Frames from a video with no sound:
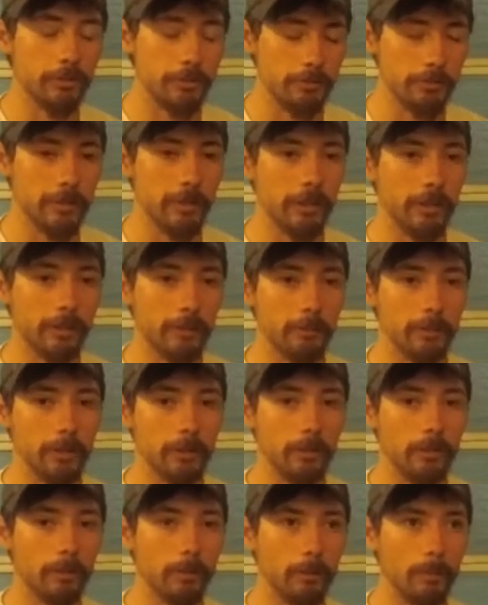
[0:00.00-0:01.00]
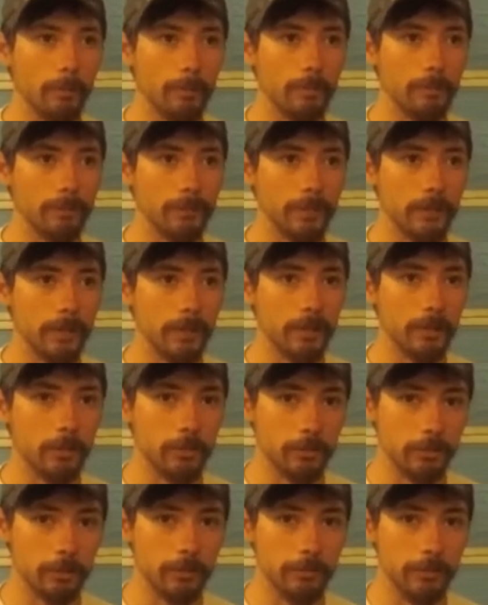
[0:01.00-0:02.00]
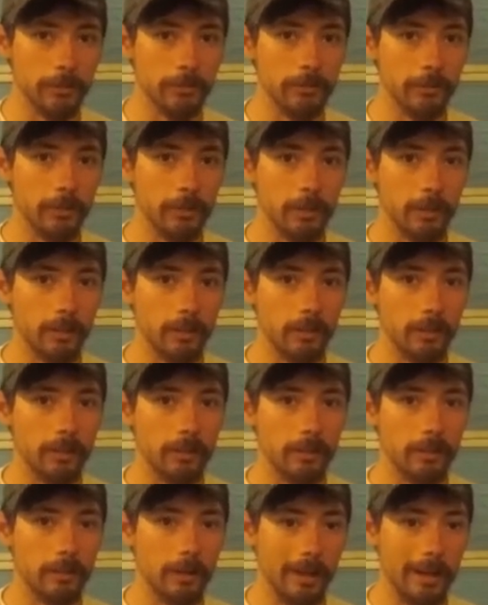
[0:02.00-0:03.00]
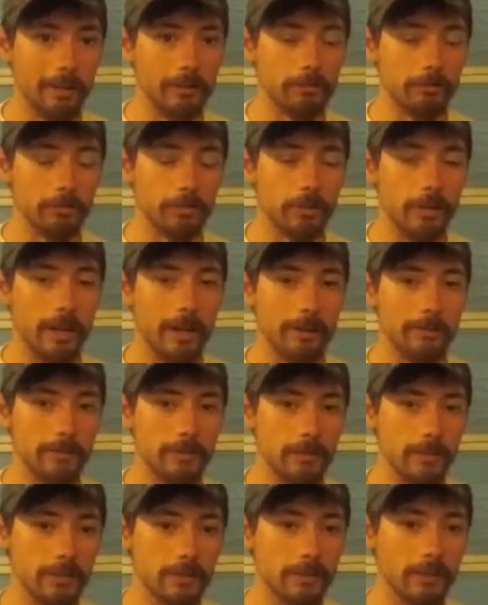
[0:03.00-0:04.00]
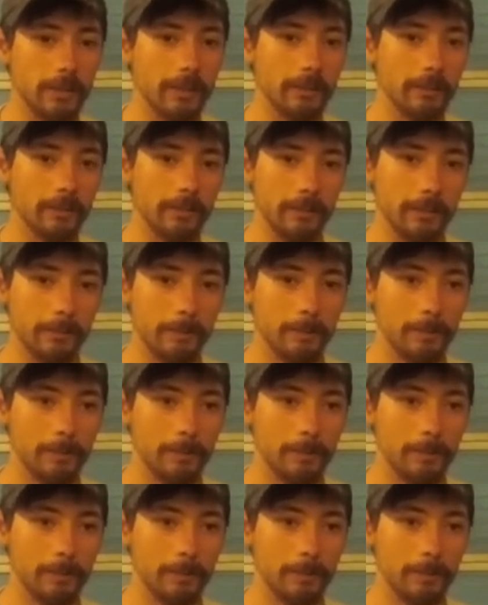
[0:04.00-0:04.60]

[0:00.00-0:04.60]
three hundred mil uh, trophy truck axle shafts inside of there.